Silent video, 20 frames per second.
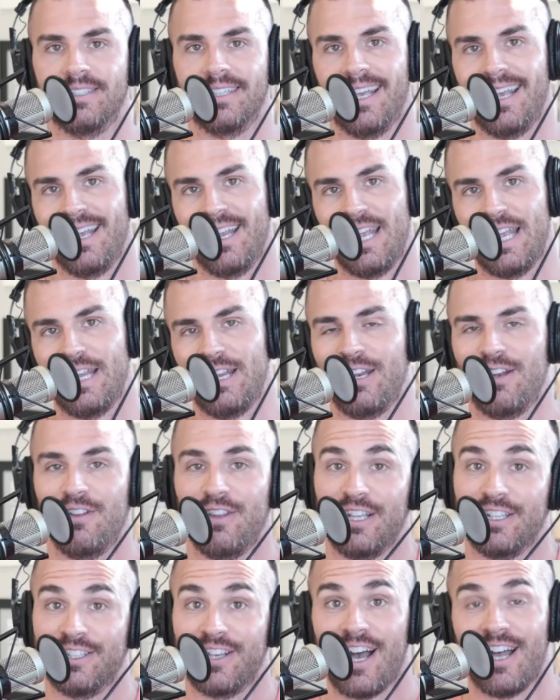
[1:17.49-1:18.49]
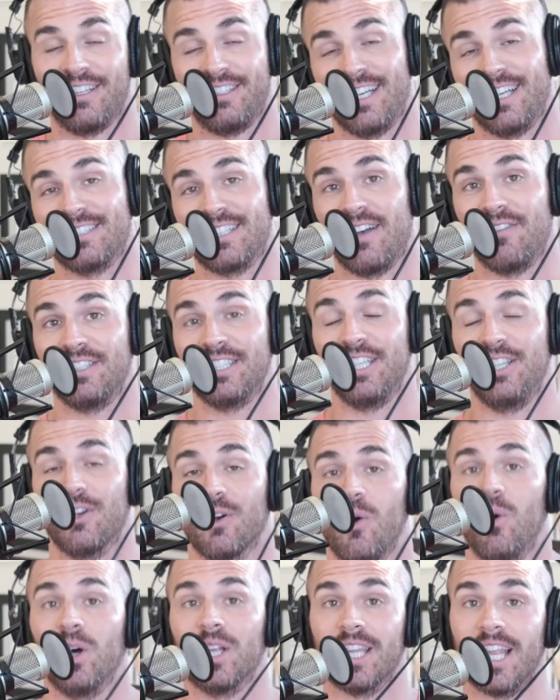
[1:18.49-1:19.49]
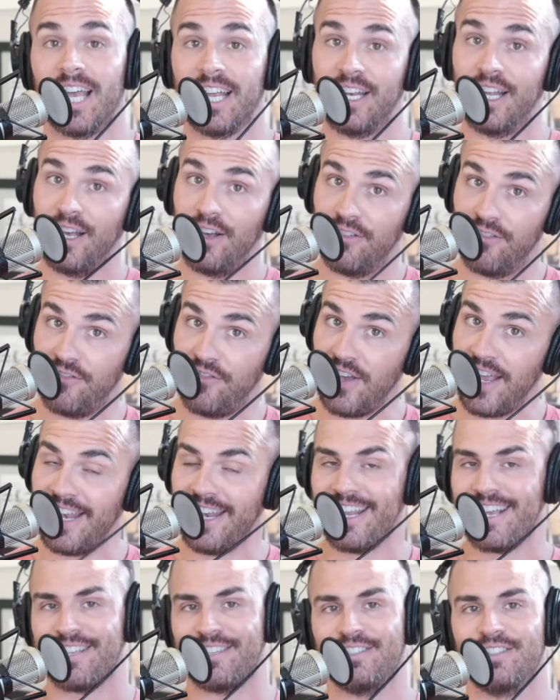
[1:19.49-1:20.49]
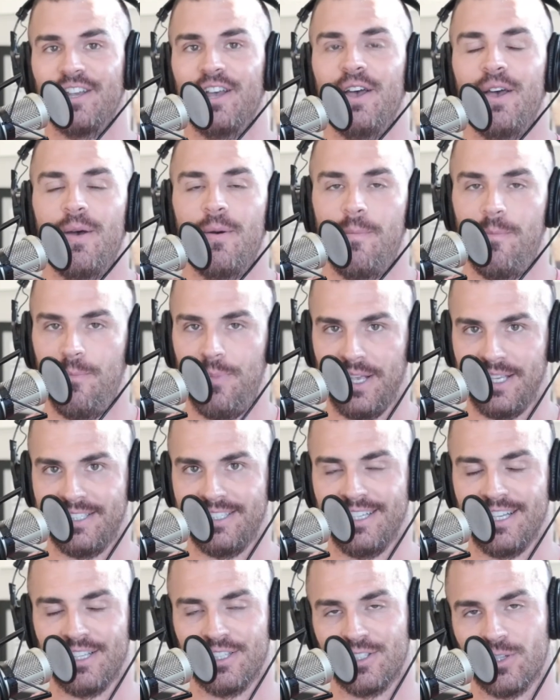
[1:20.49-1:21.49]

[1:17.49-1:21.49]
And in this context, obviously, your online fitness business.